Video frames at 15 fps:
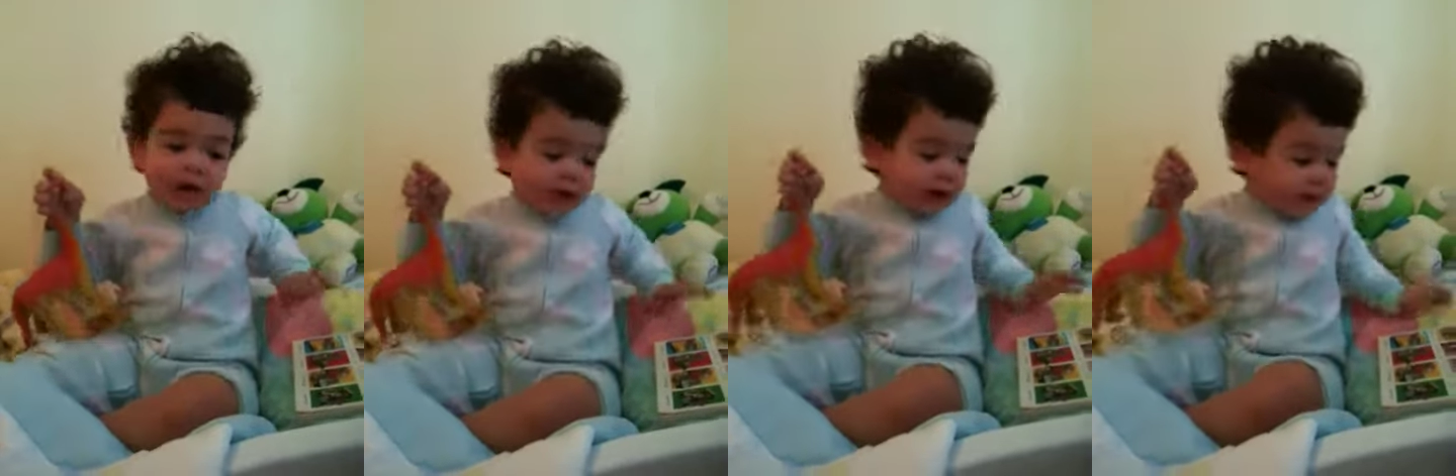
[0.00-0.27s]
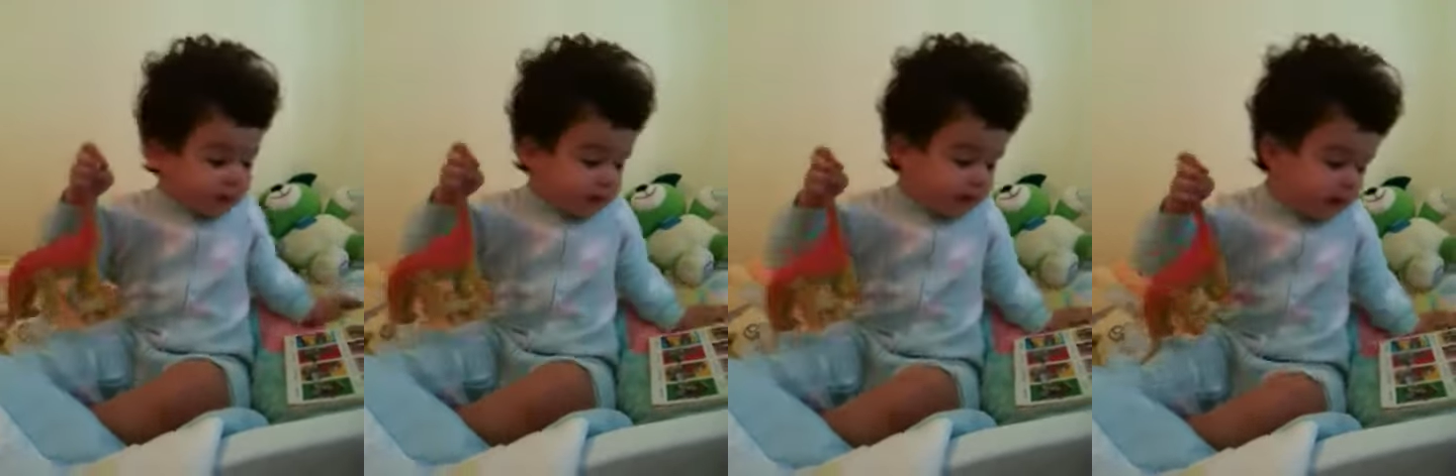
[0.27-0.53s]
You
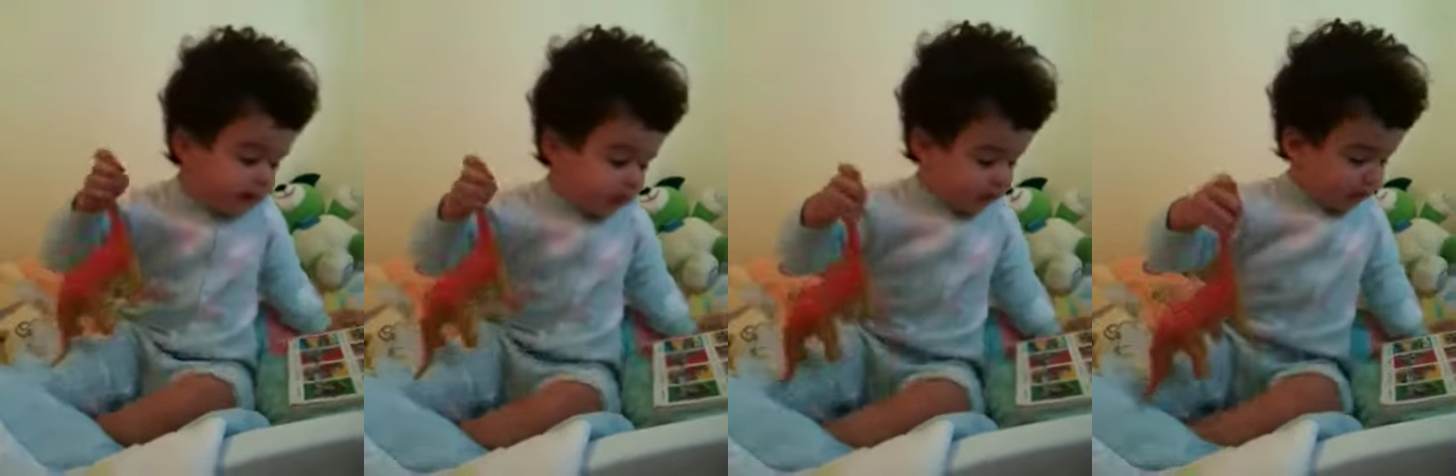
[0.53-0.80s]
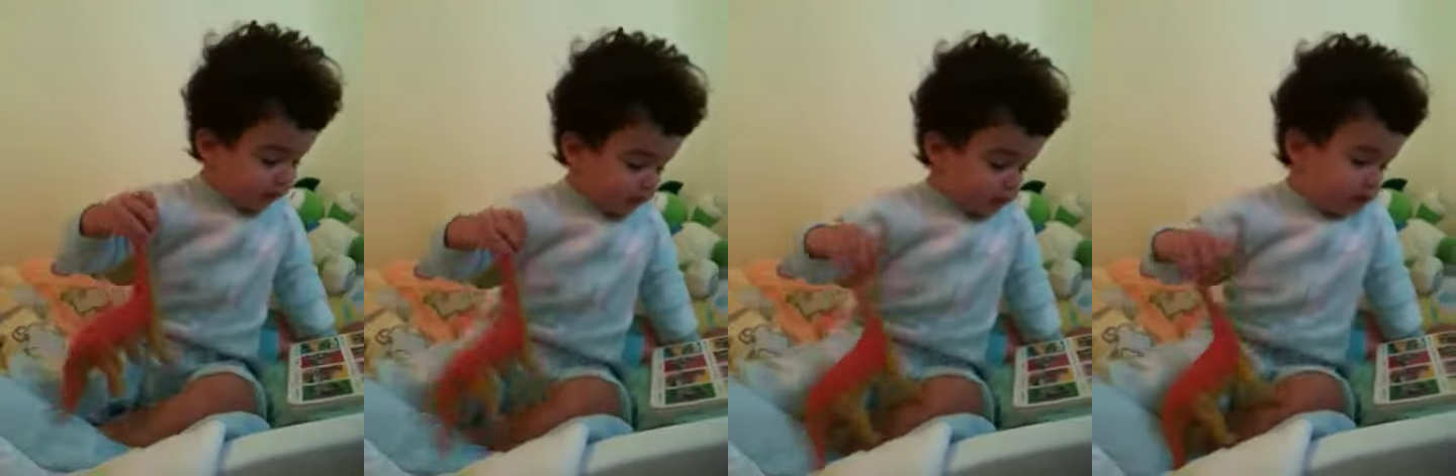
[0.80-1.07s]
found a
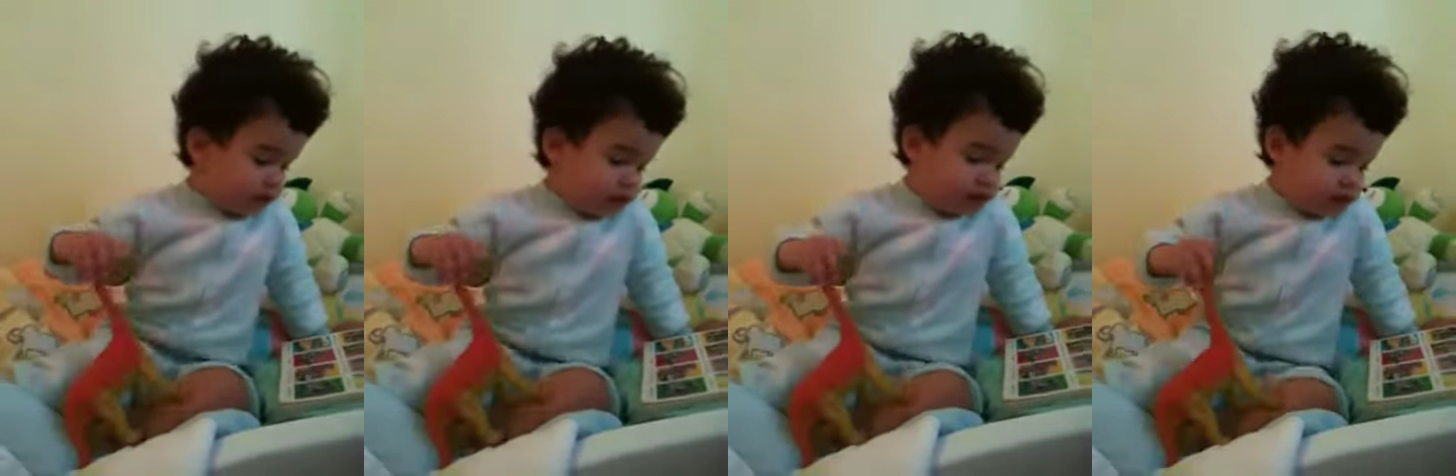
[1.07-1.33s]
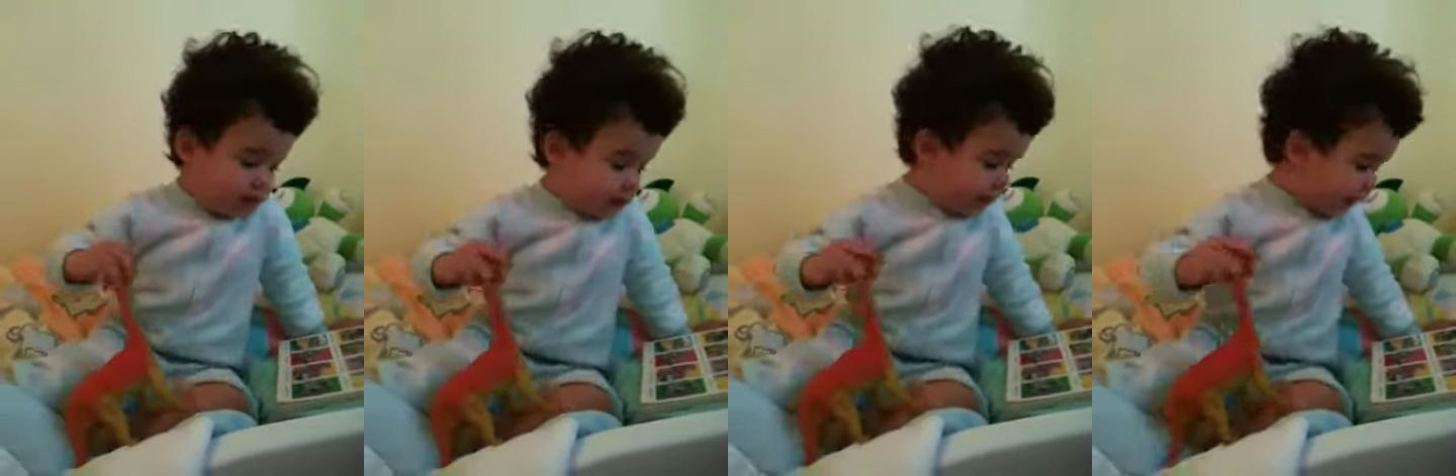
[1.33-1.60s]
snowplow?
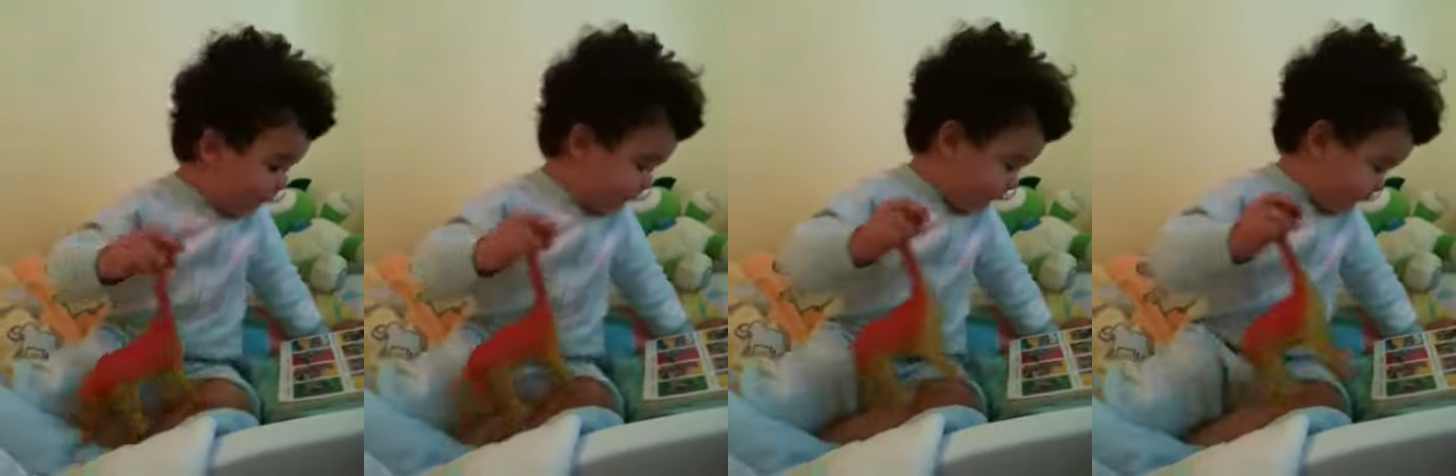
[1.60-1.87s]
Yeah.